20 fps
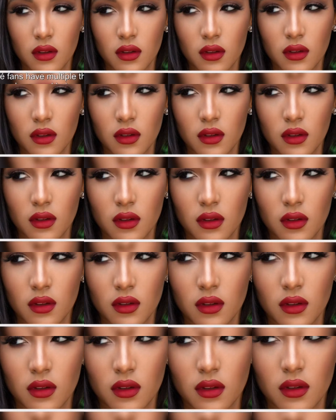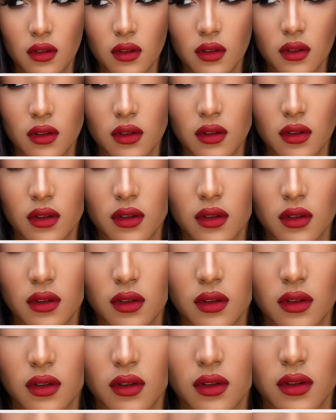
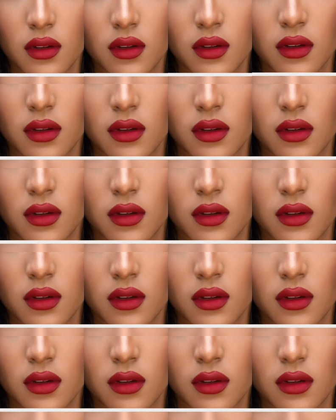No one is speaking in this clip.